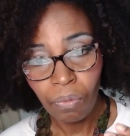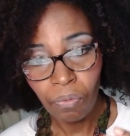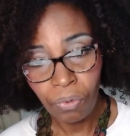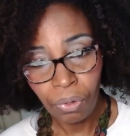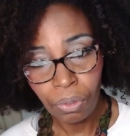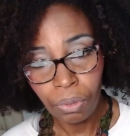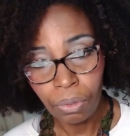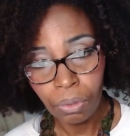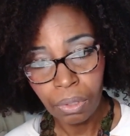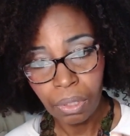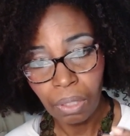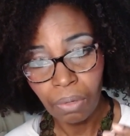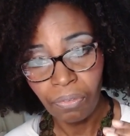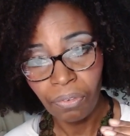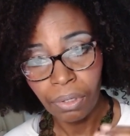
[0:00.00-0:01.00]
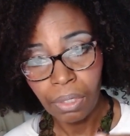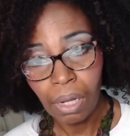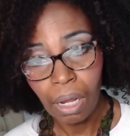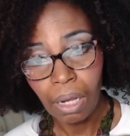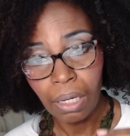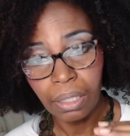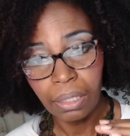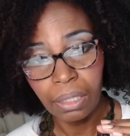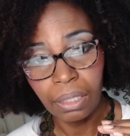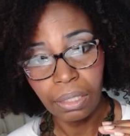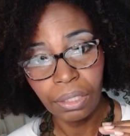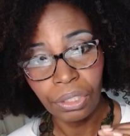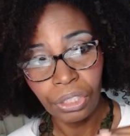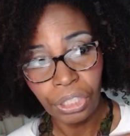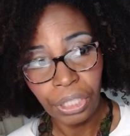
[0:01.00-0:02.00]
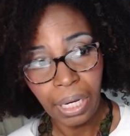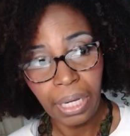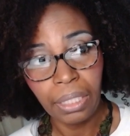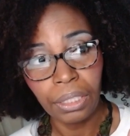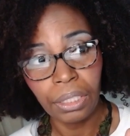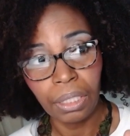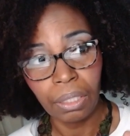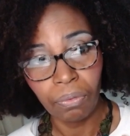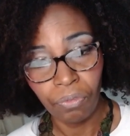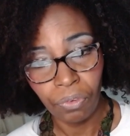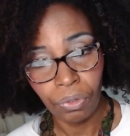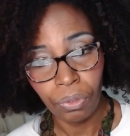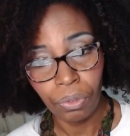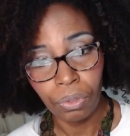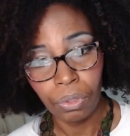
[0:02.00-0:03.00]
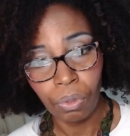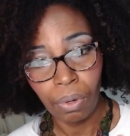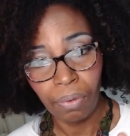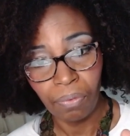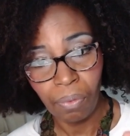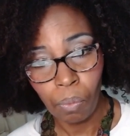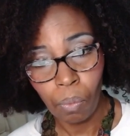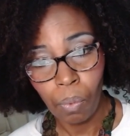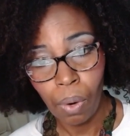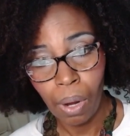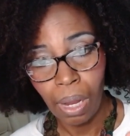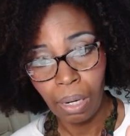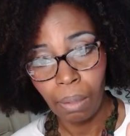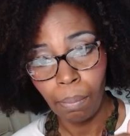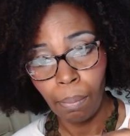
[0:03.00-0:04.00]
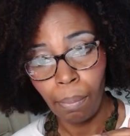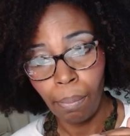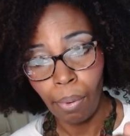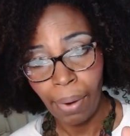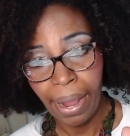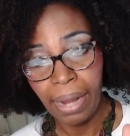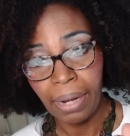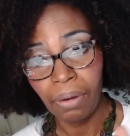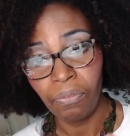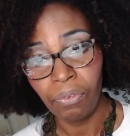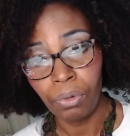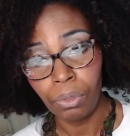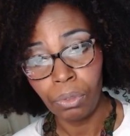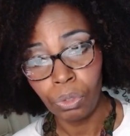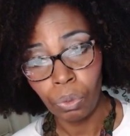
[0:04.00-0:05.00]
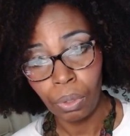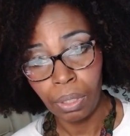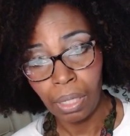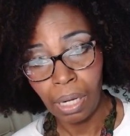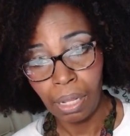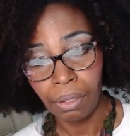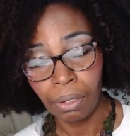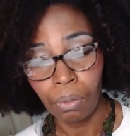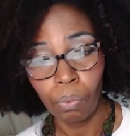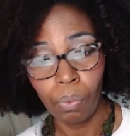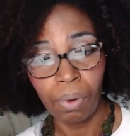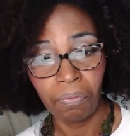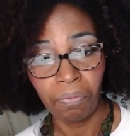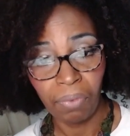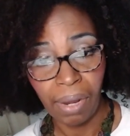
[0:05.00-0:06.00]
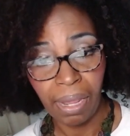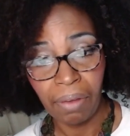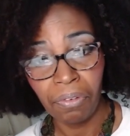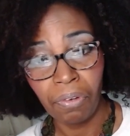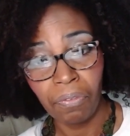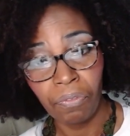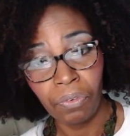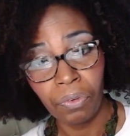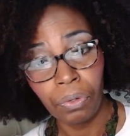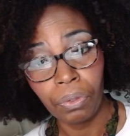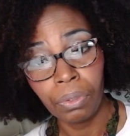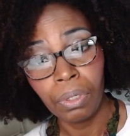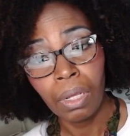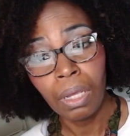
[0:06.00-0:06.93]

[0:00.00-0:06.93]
foods, if your dog is changing foods, going from one brand of food to another, one flavor of food